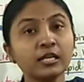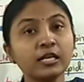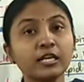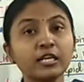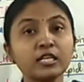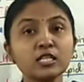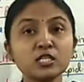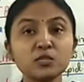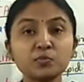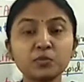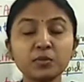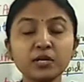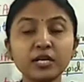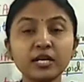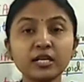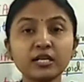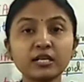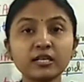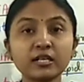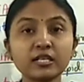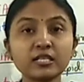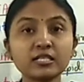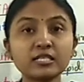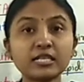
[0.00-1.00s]

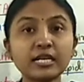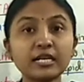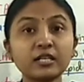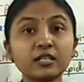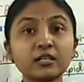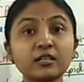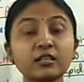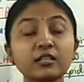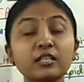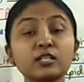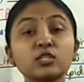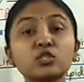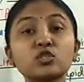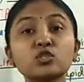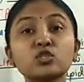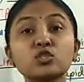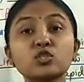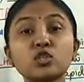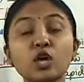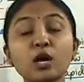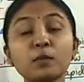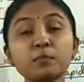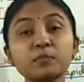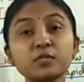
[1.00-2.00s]
Inspiratory center then
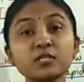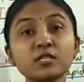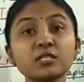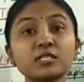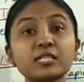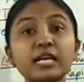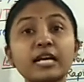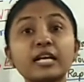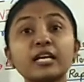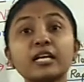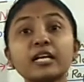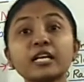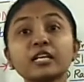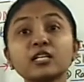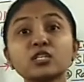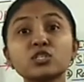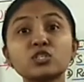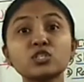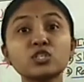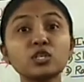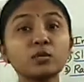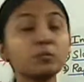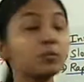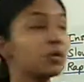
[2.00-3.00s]
stops sending
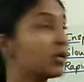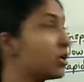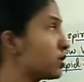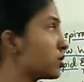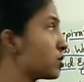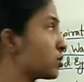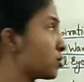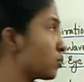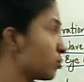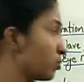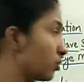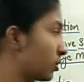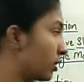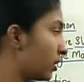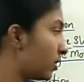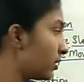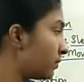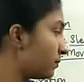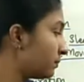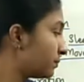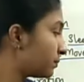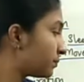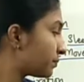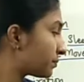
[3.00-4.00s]
stimulus to the
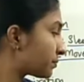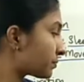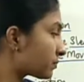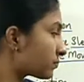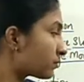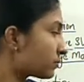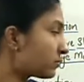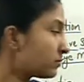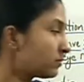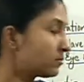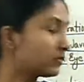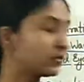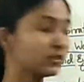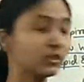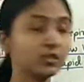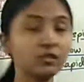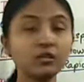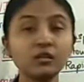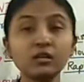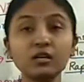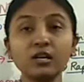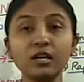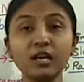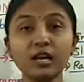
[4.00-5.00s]

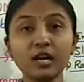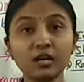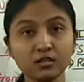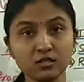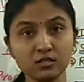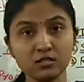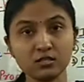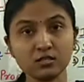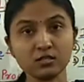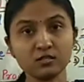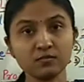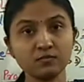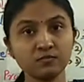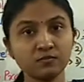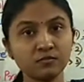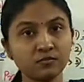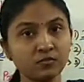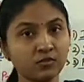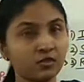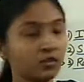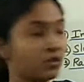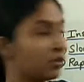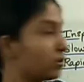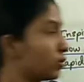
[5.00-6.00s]
lungs
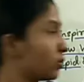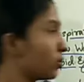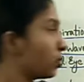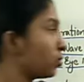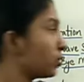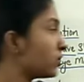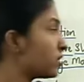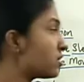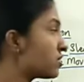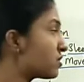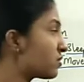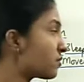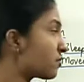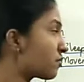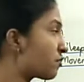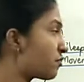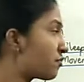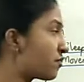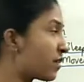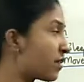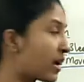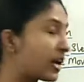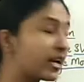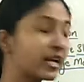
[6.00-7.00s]
through this
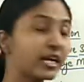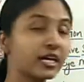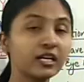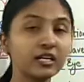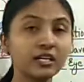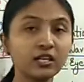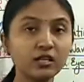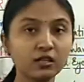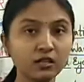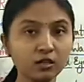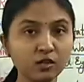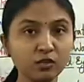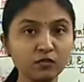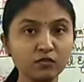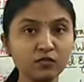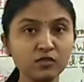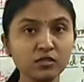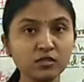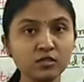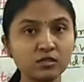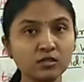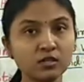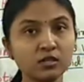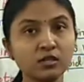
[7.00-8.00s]
phrenic nerves.
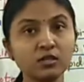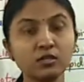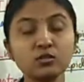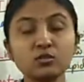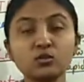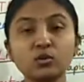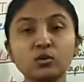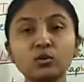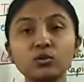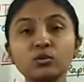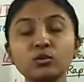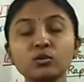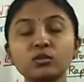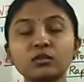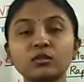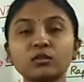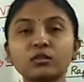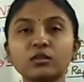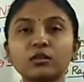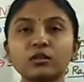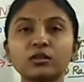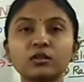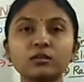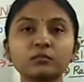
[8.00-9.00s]
So
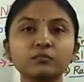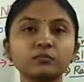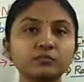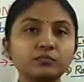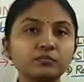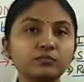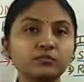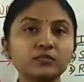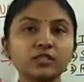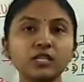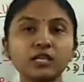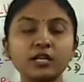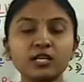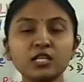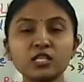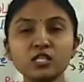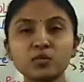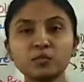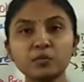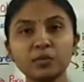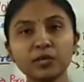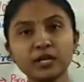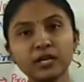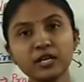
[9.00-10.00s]
the
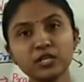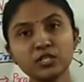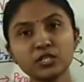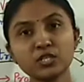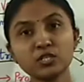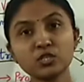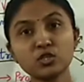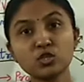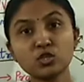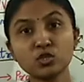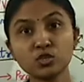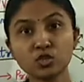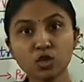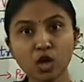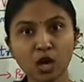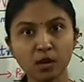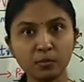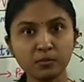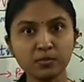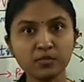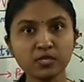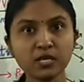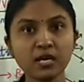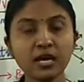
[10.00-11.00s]
inspiration
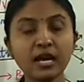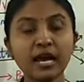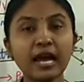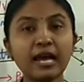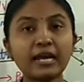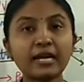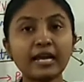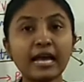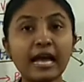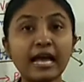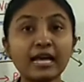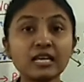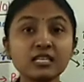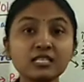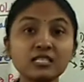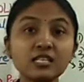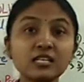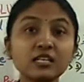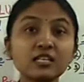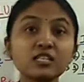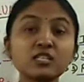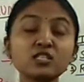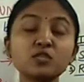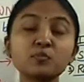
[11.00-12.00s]
stops, and as
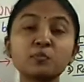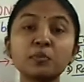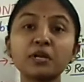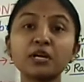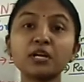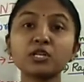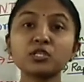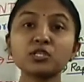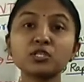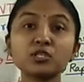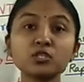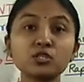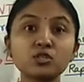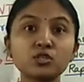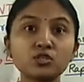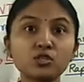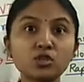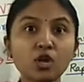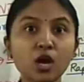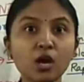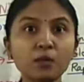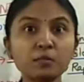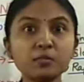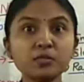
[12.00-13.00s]
the inspiration
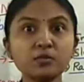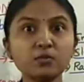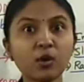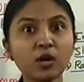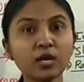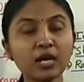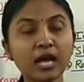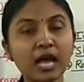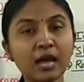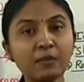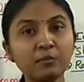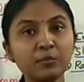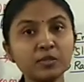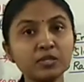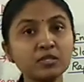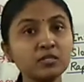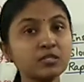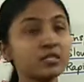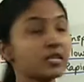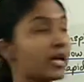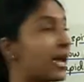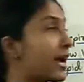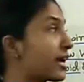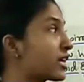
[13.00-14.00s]
stops, what
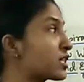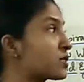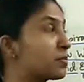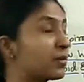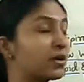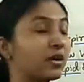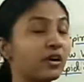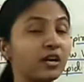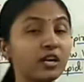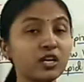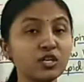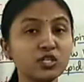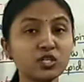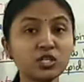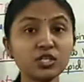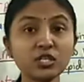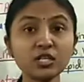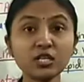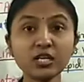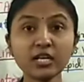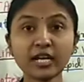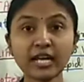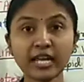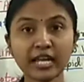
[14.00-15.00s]
happens? Expiration
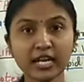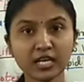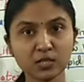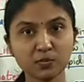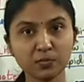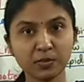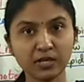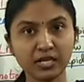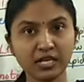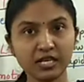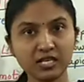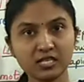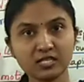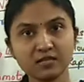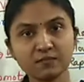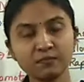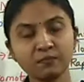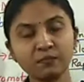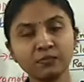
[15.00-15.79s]
takes place.